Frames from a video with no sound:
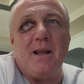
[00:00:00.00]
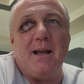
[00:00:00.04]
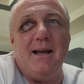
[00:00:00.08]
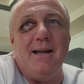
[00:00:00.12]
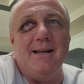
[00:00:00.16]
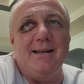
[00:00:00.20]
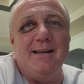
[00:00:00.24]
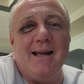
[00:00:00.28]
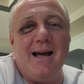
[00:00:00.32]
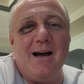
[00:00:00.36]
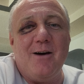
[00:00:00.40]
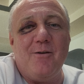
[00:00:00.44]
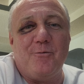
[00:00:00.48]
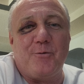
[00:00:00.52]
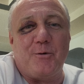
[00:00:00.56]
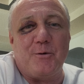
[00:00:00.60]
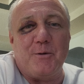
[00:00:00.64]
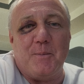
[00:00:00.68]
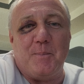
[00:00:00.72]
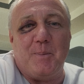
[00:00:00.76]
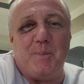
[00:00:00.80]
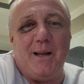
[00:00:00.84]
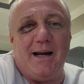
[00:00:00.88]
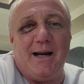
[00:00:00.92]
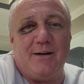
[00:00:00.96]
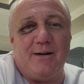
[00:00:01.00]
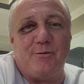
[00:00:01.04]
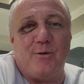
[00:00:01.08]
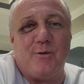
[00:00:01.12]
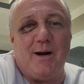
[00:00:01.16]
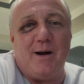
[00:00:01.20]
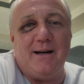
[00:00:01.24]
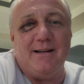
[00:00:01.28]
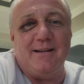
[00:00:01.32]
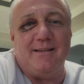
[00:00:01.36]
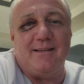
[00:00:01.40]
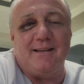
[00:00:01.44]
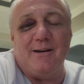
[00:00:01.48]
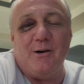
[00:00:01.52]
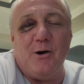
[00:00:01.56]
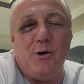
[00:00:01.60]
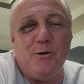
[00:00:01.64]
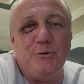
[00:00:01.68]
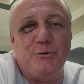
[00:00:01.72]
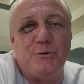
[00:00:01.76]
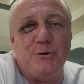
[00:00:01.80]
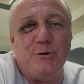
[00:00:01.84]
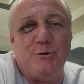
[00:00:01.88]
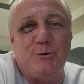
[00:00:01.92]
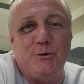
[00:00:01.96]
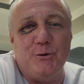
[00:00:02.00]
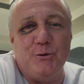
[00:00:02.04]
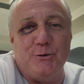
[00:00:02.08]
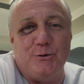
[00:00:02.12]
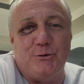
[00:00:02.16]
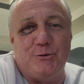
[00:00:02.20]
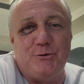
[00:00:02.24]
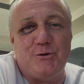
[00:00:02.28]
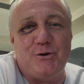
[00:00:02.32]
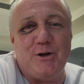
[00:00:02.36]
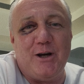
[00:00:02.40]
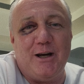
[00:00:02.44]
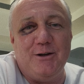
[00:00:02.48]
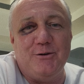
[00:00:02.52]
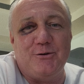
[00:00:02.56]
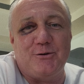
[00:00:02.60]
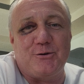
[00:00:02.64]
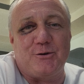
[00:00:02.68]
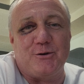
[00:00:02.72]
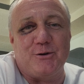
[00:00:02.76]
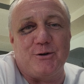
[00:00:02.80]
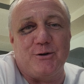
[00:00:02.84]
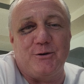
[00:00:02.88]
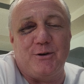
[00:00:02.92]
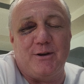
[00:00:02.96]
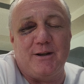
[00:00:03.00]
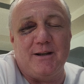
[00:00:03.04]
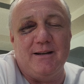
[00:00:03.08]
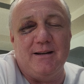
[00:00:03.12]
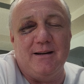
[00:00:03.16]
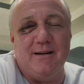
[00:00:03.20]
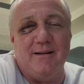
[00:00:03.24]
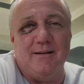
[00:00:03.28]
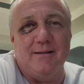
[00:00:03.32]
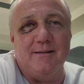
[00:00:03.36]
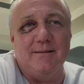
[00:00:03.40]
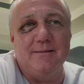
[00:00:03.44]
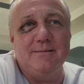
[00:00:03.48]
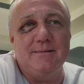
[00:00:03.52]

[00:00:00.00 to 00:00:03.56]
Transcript: And now for the Black Friday thing, all they do is change the, the uh,